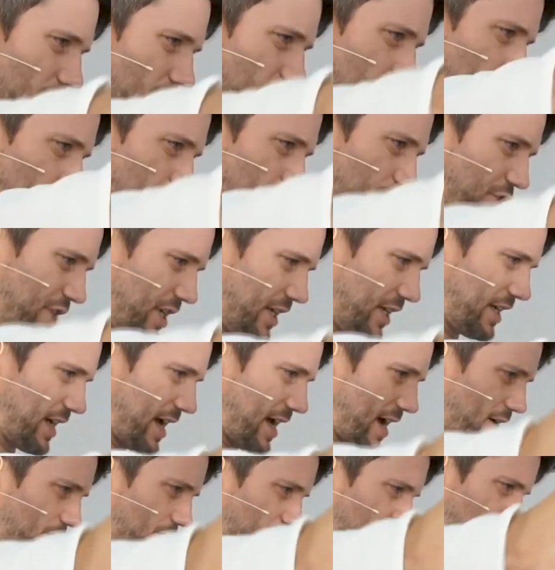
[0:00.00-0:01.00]
Push it
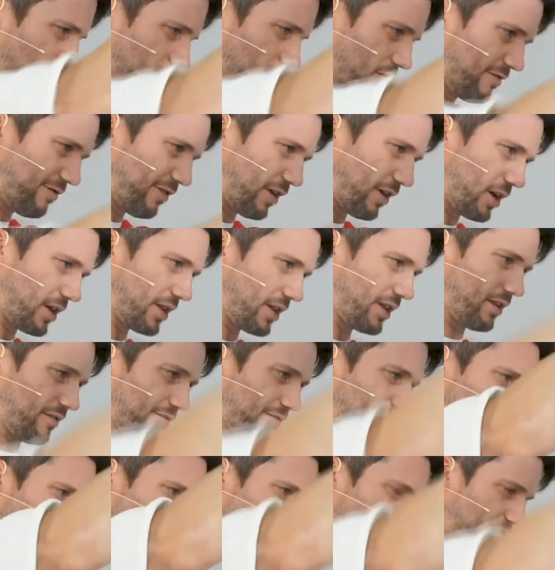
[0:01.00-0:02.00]
down. Follow
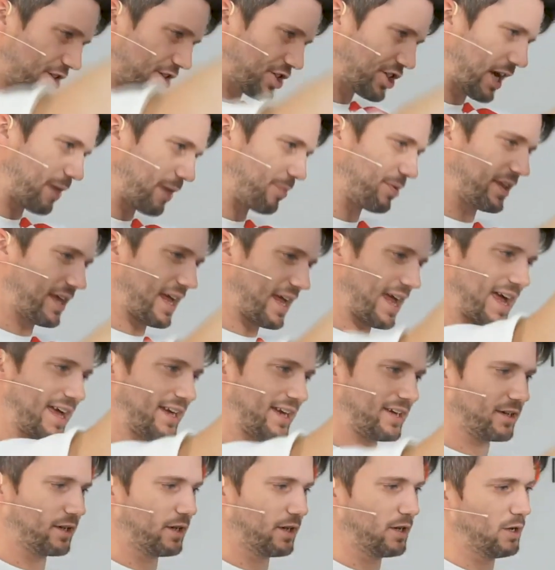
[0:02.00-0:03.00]
the shape of the head
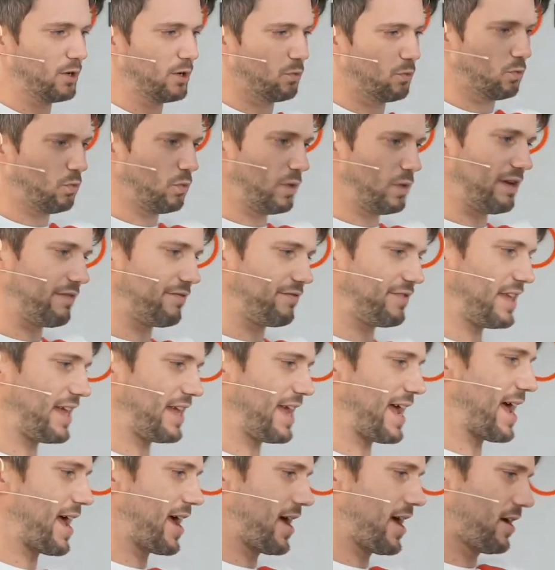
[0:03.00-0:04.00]
with the
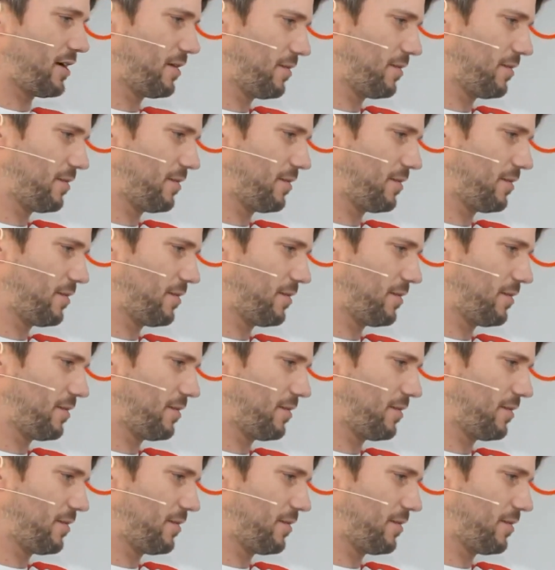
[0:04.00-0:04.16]
air.